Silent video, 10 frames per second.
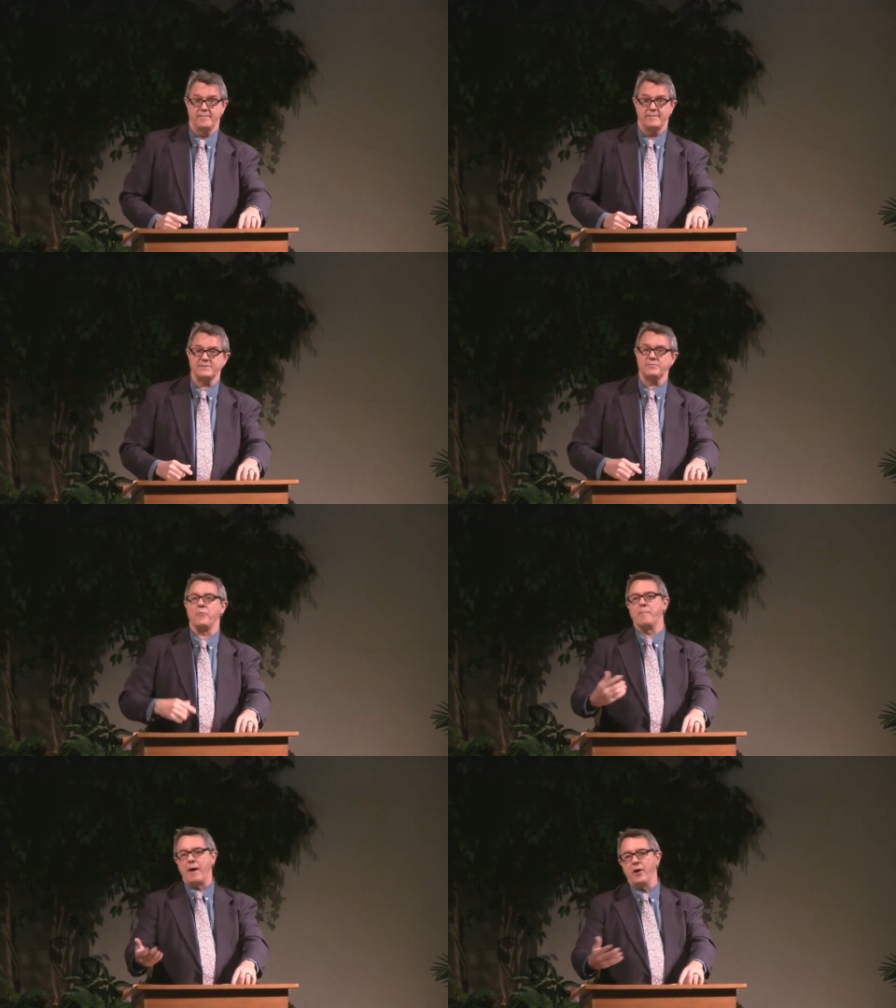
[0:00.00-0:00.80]
That's what
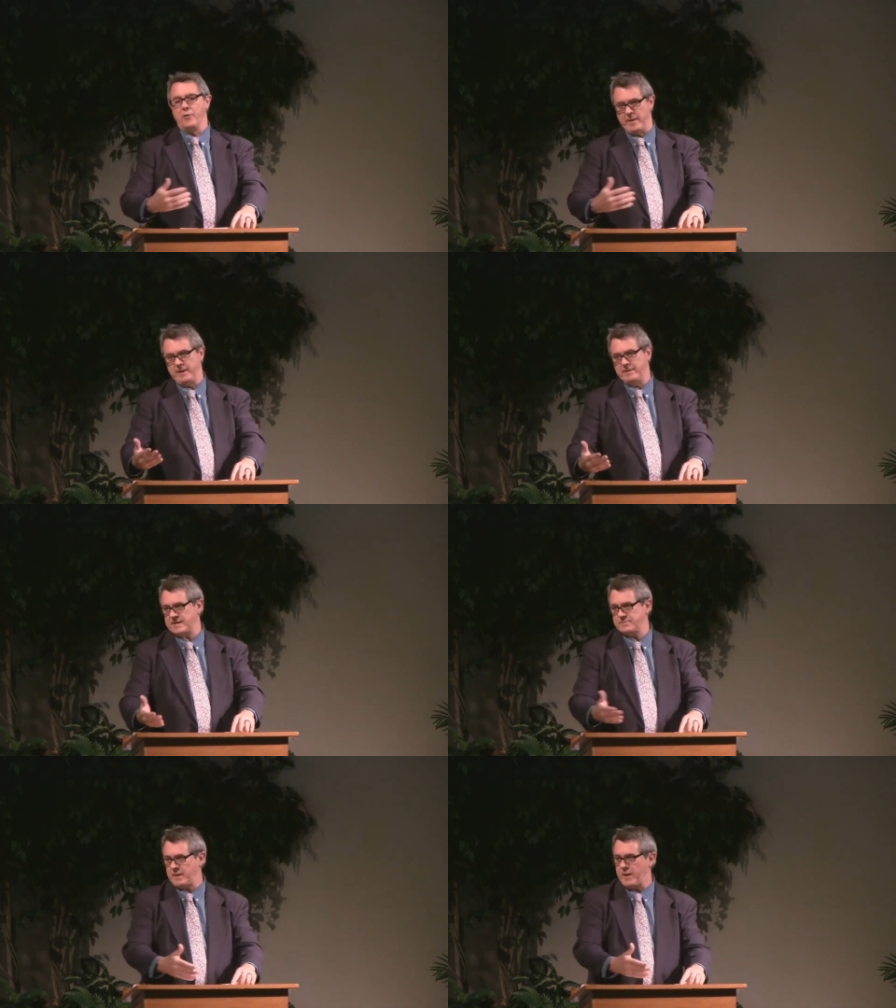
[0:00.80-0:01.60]
rebel means.
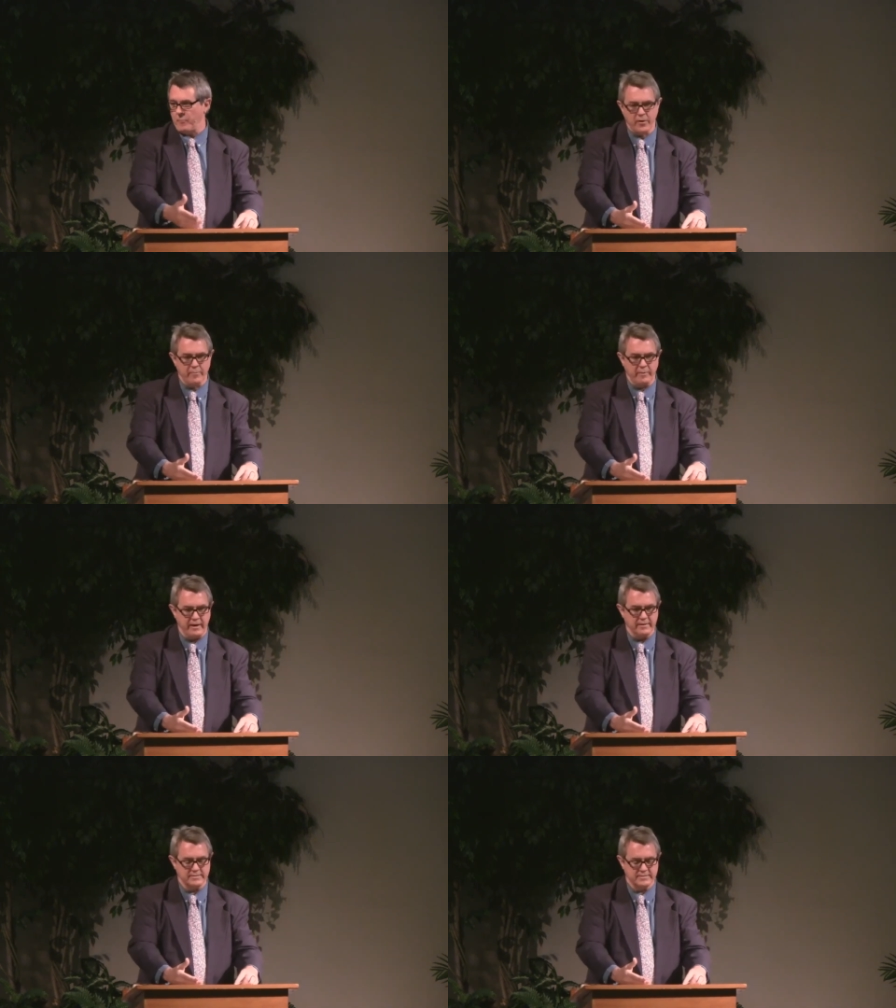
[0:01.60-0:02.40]
That's what that word
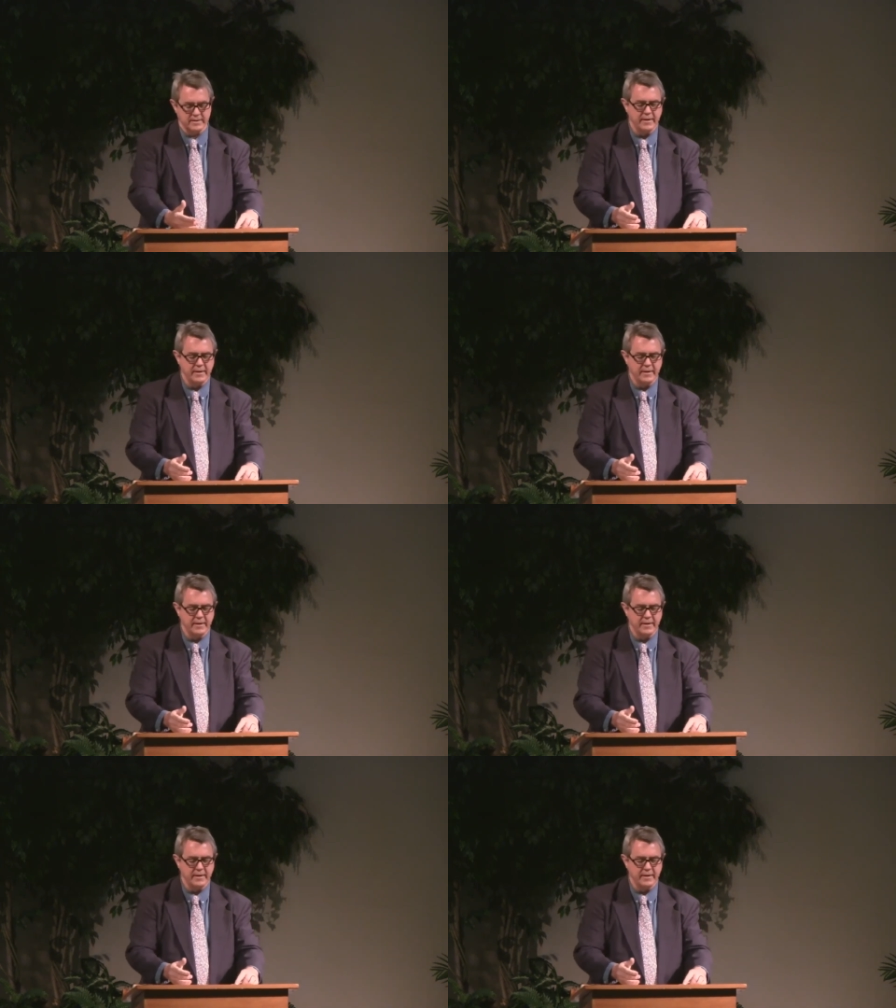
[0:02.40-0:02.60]
means.